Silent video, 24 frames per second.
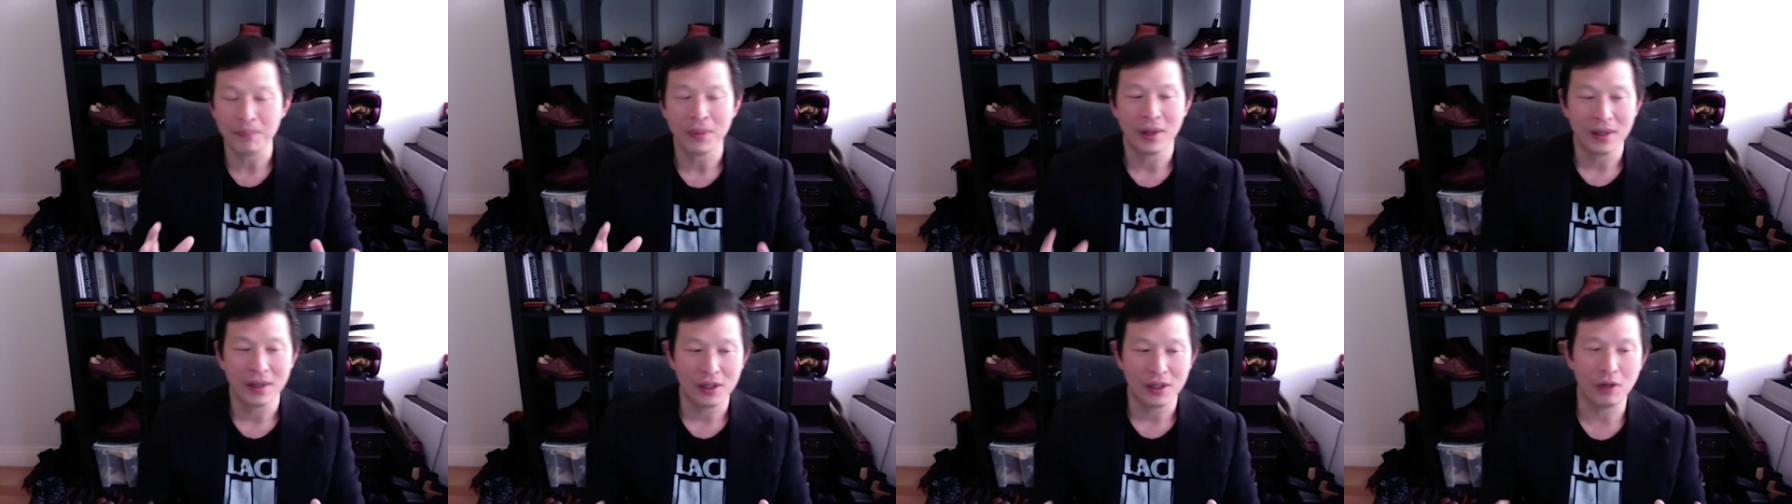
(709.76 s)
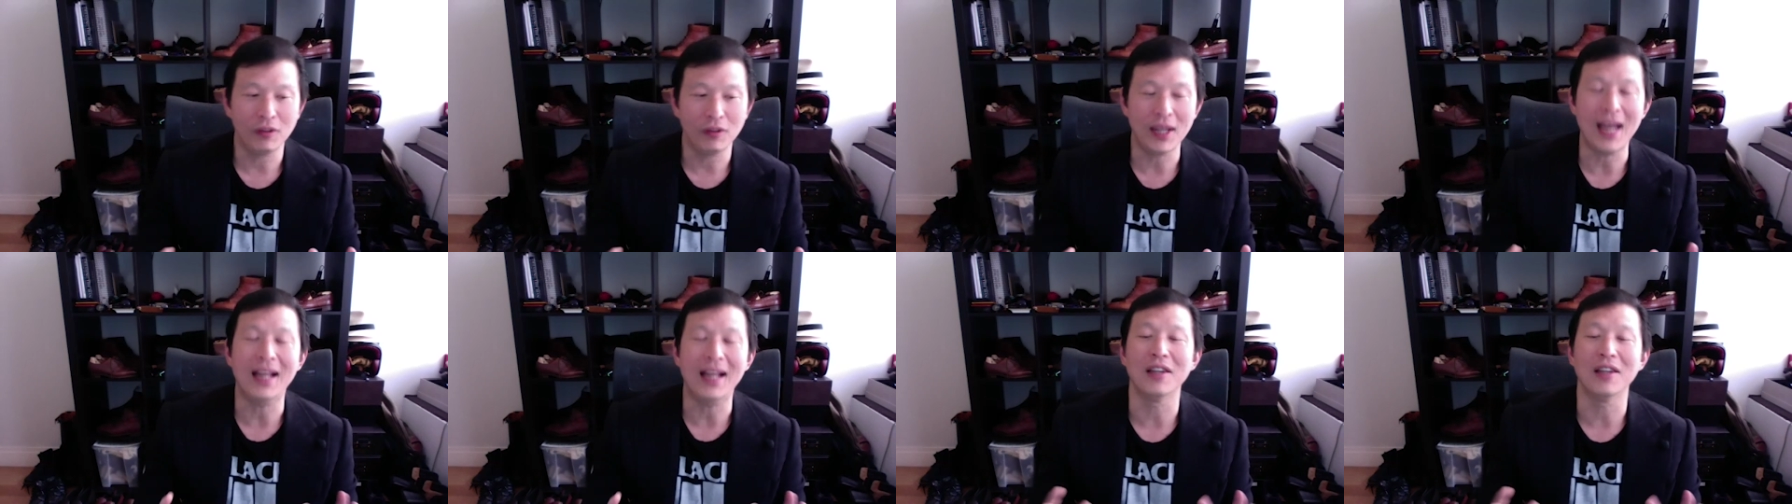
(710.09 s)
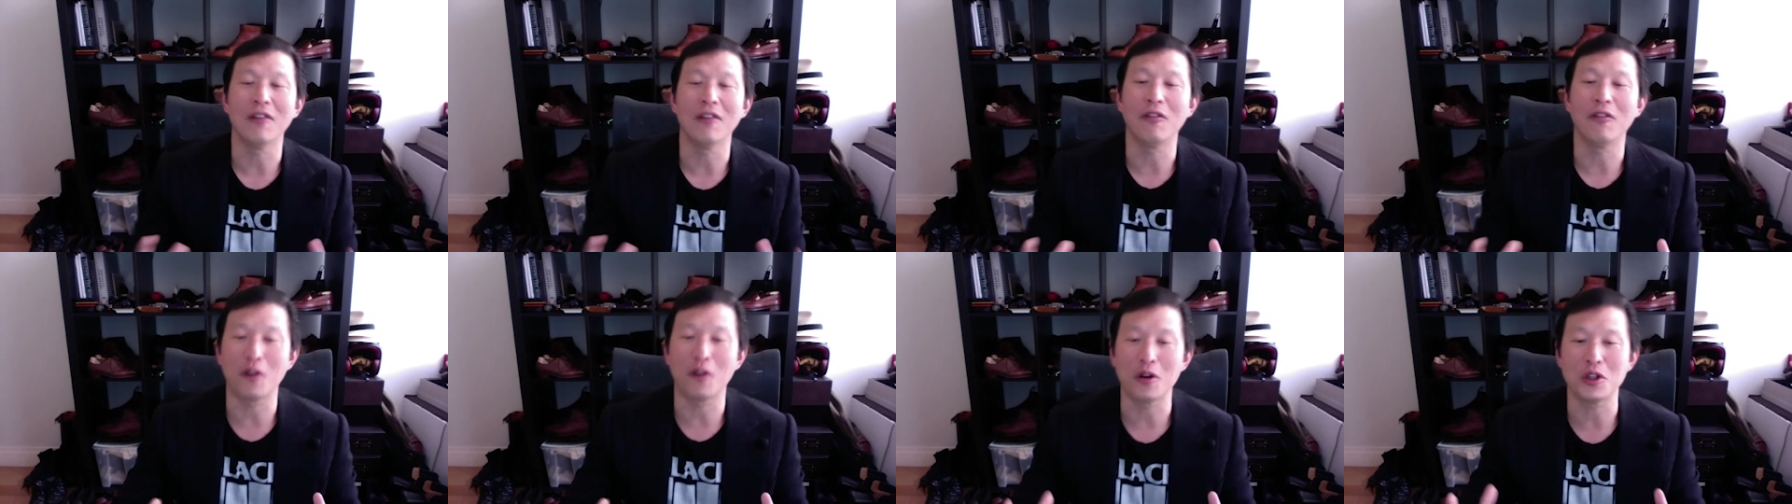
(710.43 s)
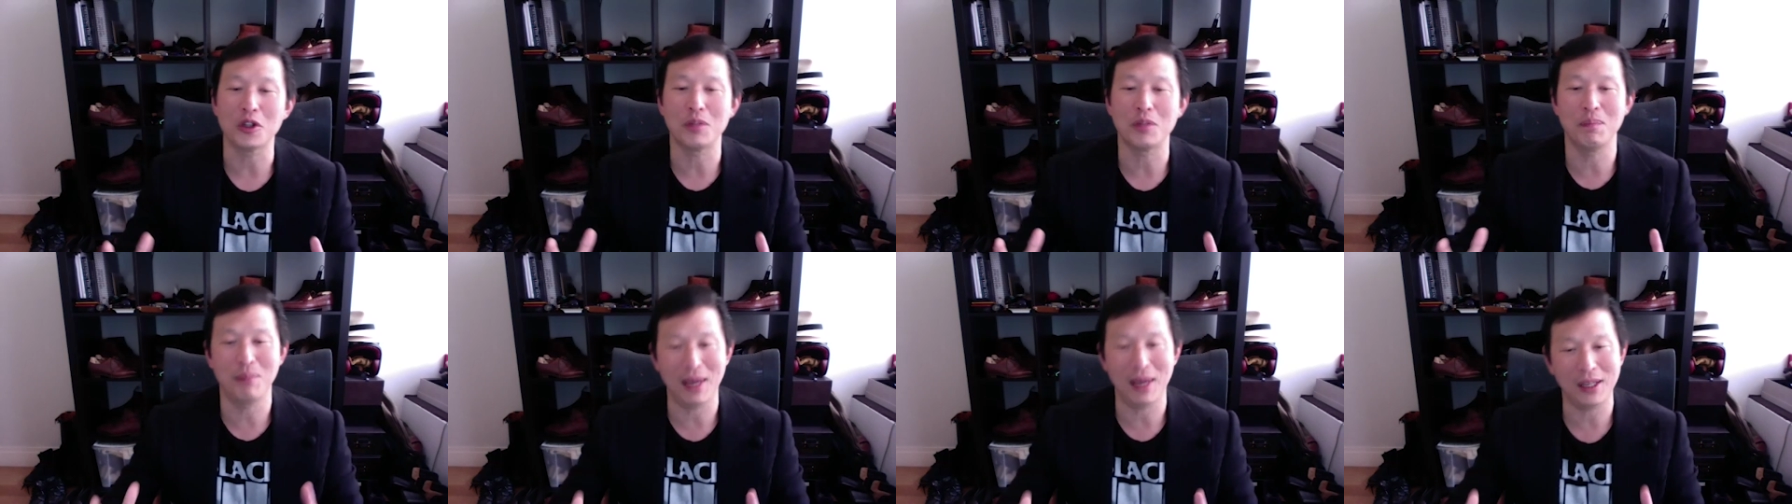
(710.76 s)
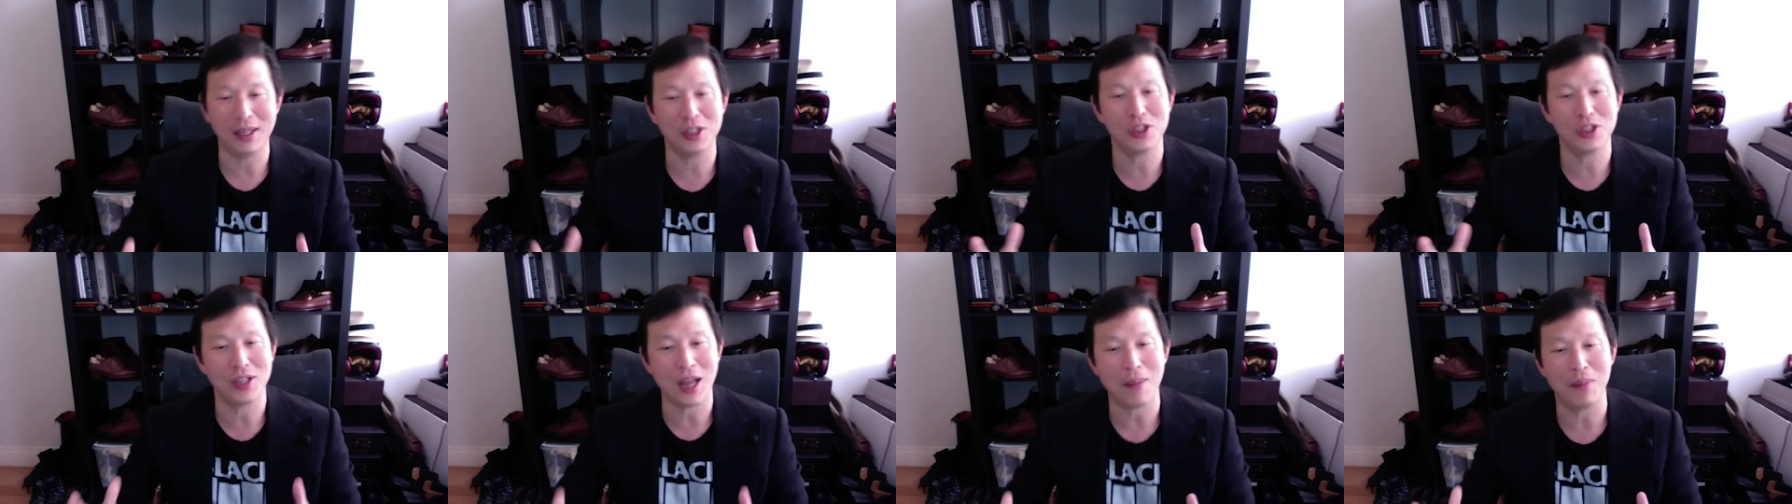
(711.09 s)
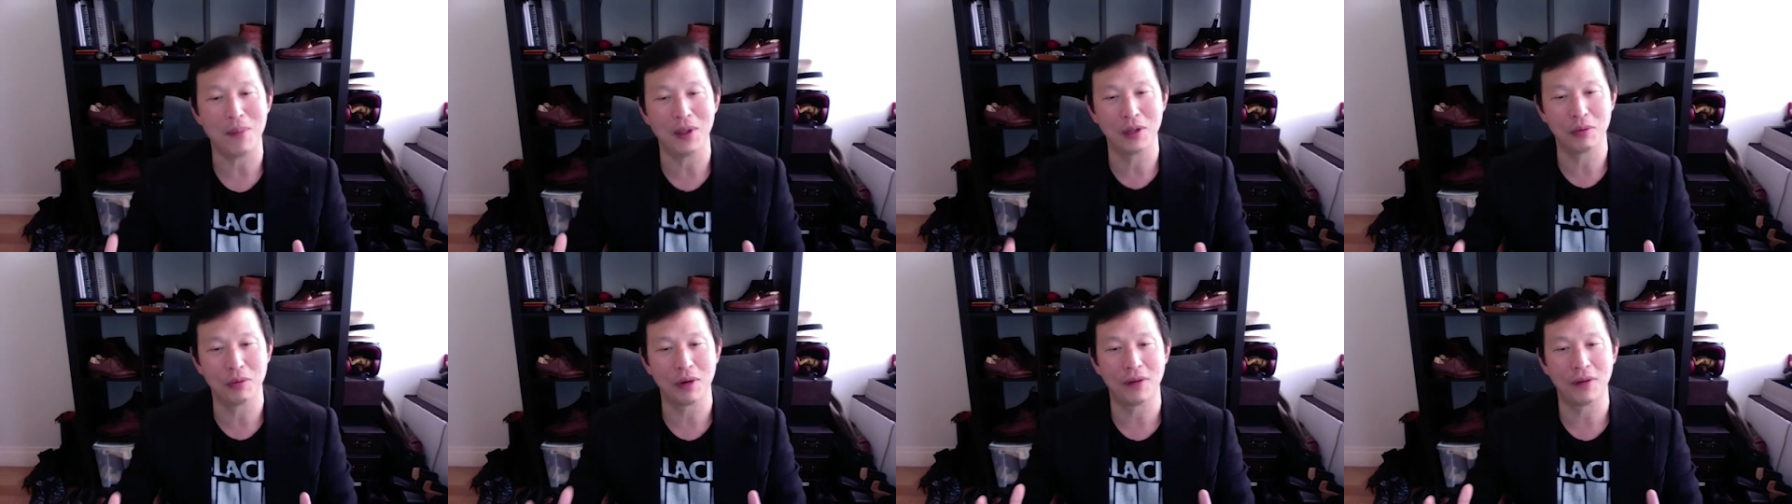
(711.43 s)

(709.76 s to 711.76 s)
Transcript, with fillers: you've taken the first big step in, the